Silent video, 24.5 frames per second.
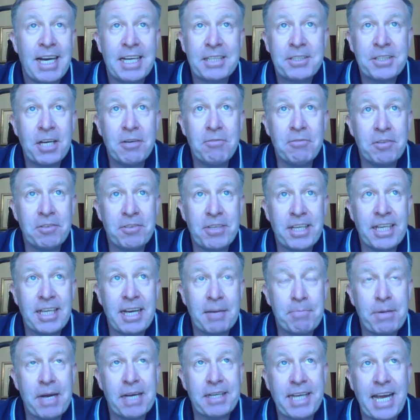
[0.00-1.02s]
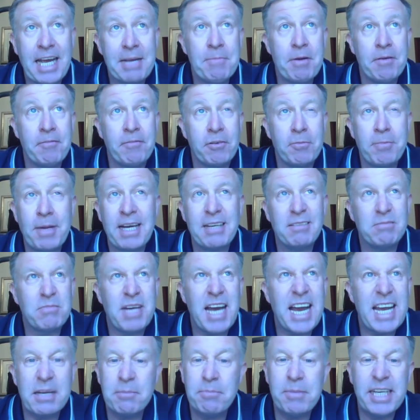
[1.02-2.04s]
I don't think I came on for
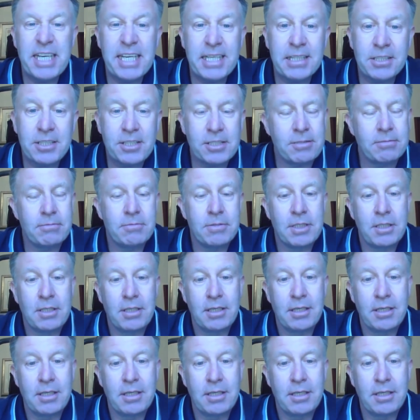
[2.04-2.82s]
about 8 minutes.